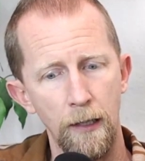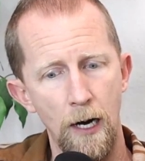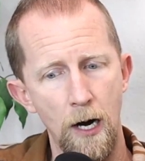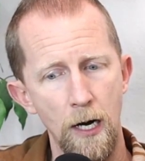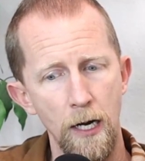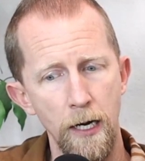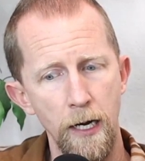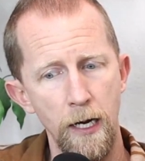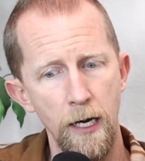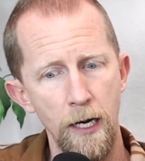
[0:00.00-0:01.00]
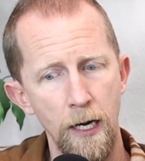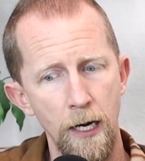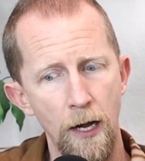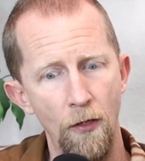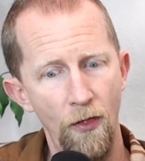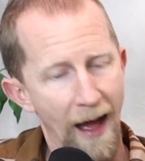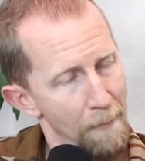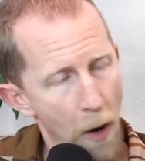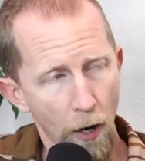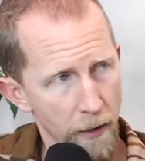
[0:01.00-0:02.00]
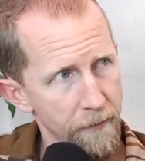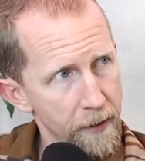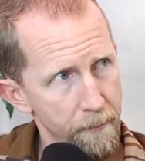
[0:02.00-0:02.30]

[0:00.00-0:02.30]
on that part of it.